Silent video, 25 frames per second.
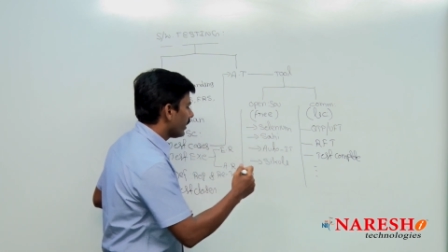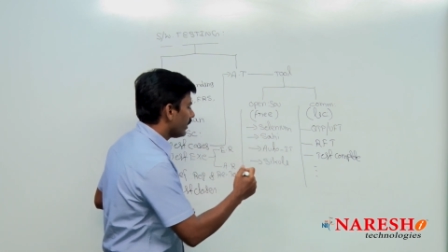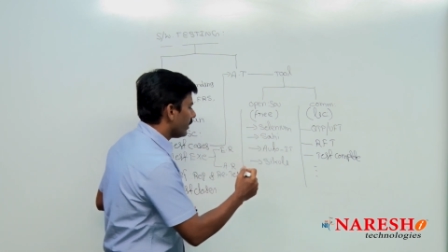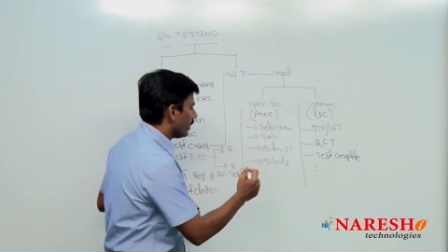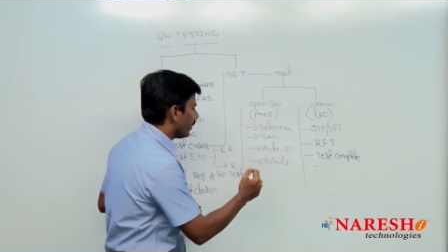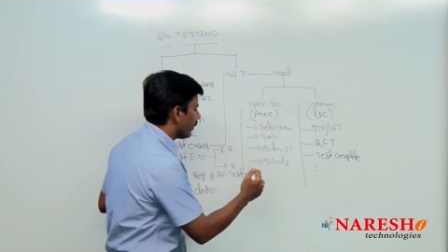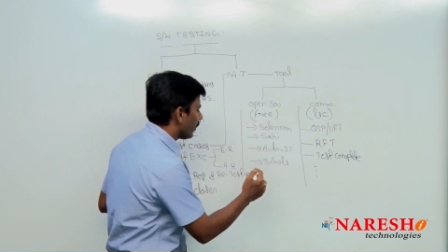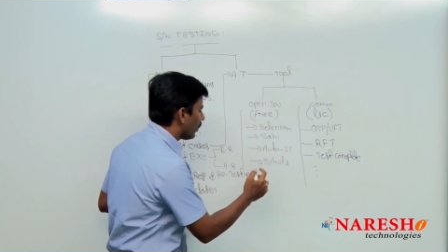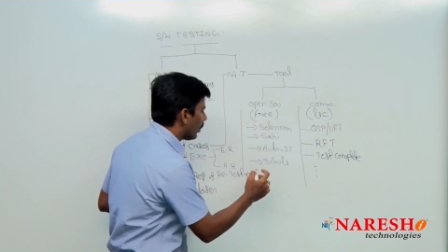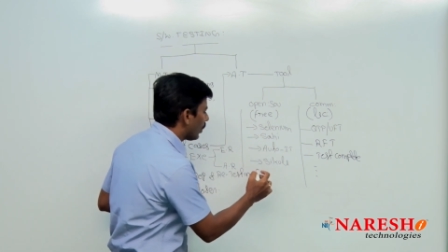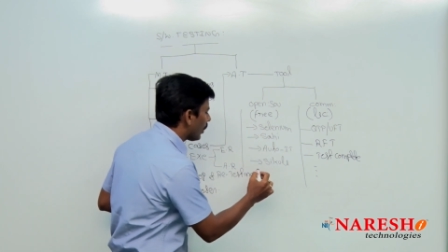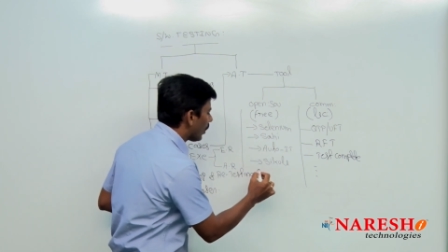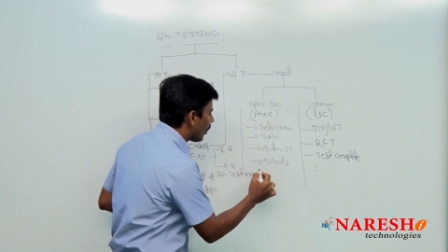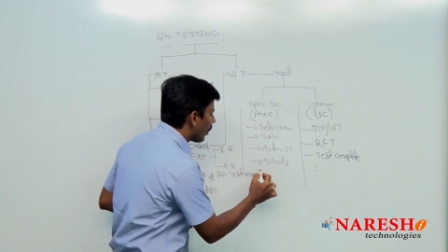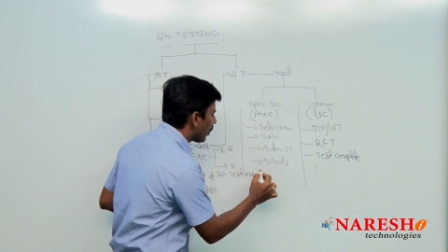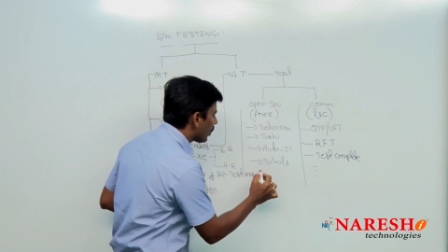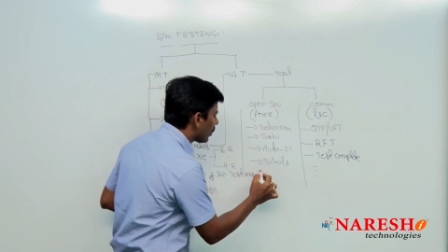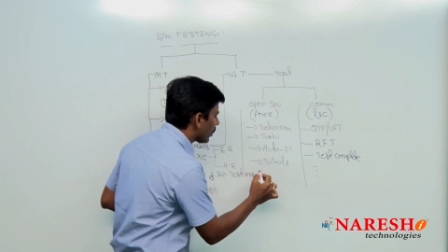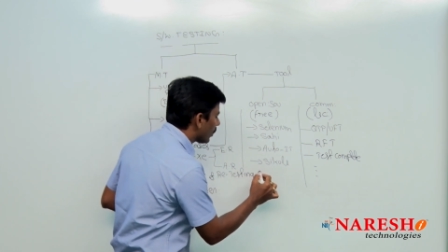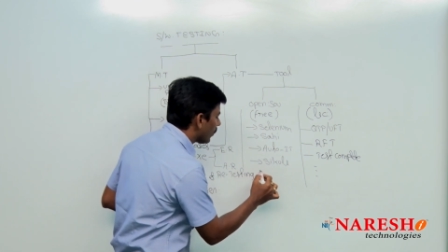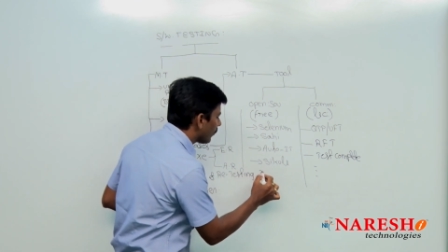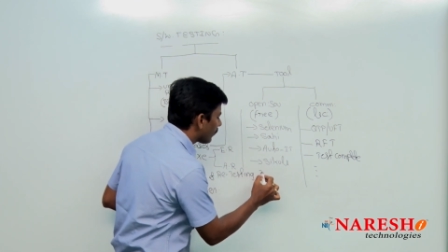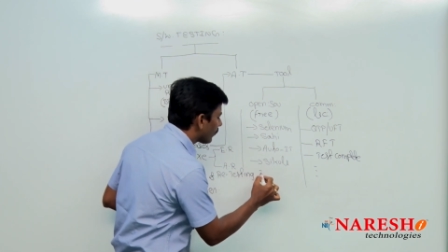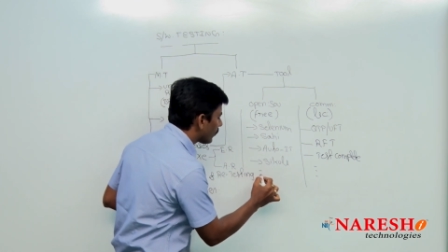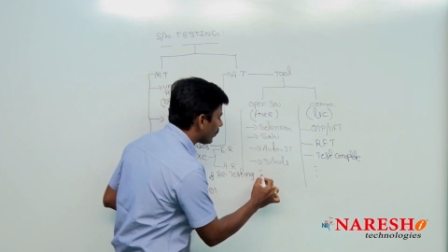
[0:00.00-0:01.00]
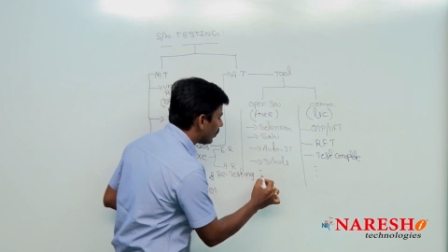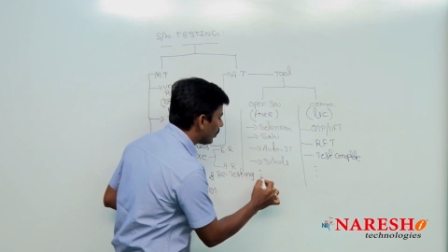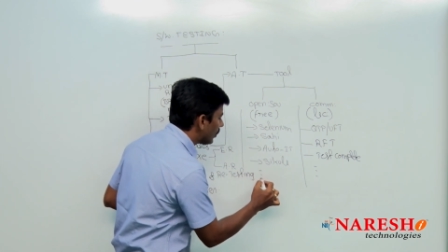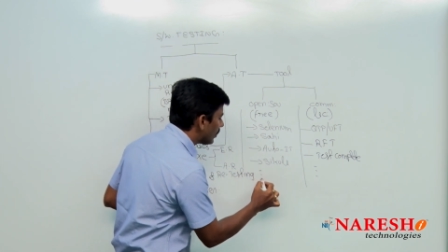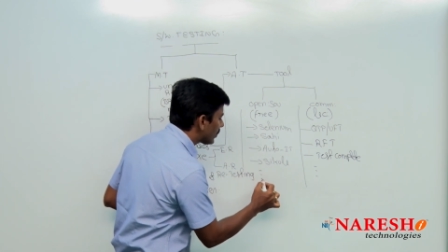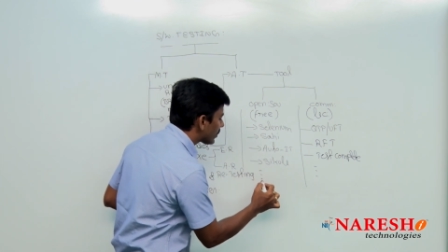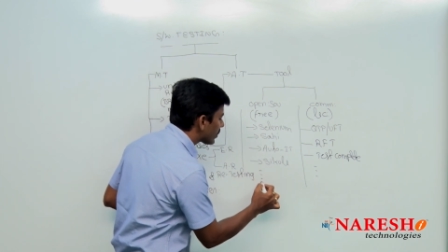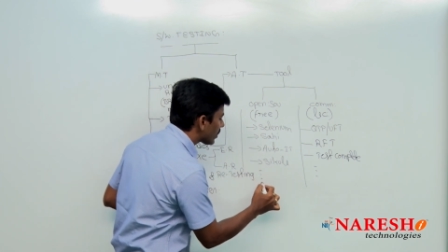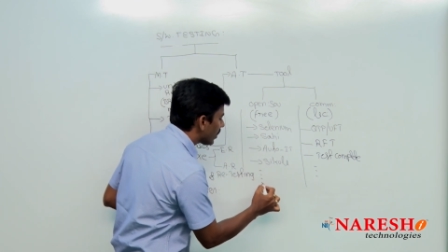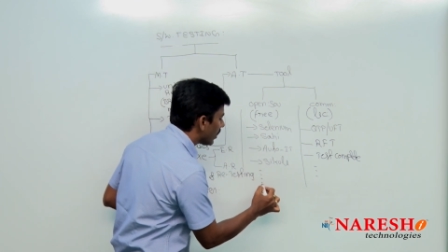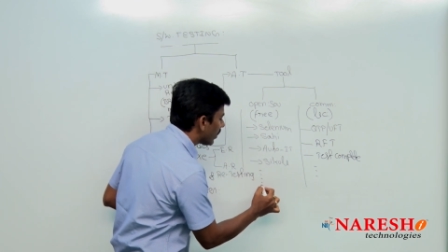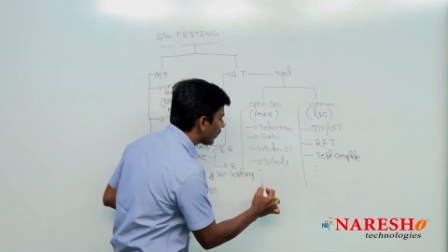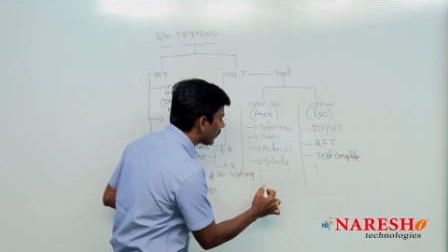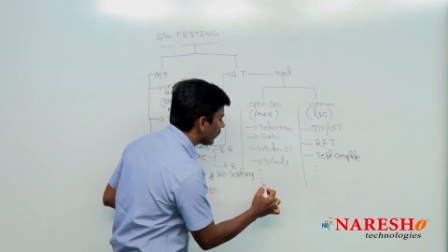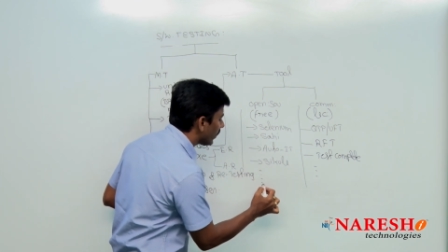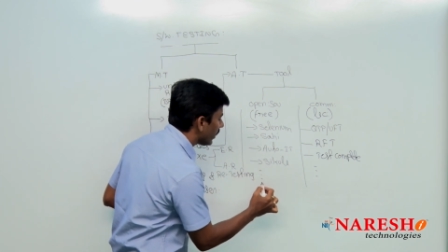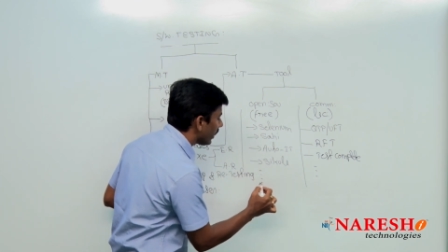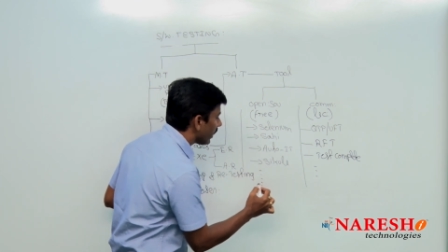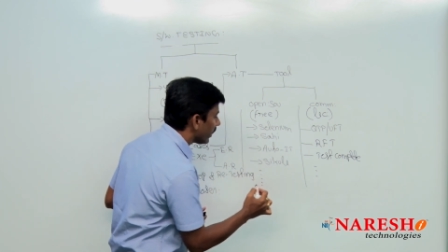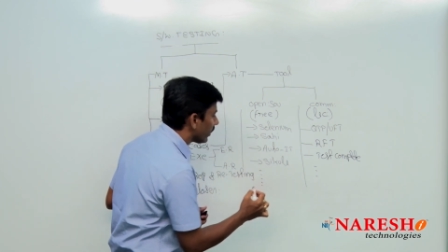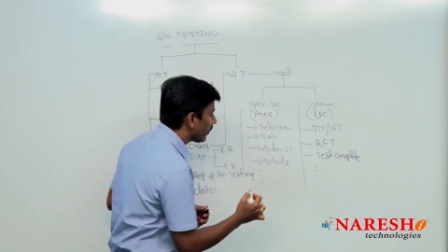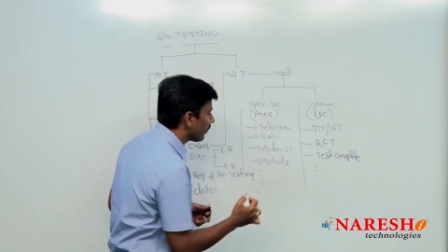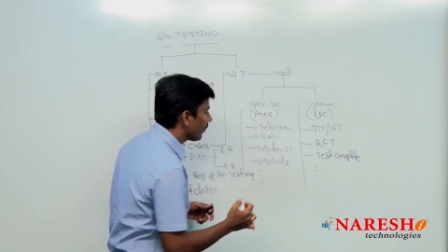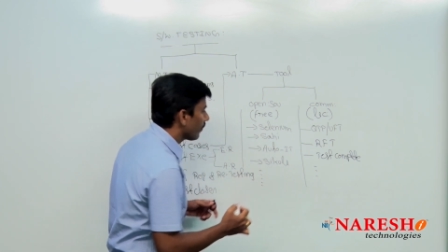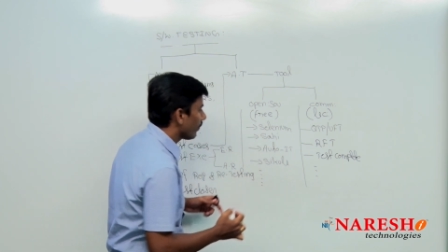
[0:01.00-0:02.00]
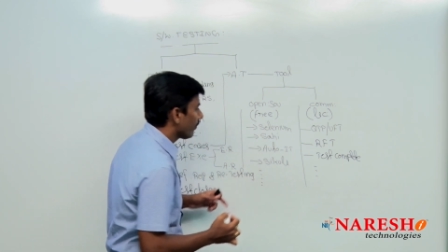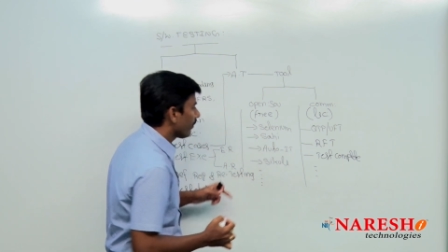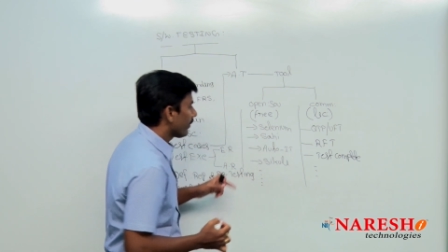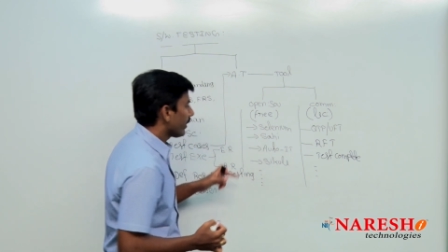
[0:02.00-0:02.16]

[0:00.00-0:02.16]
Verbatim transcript: there are a lot of tools are there.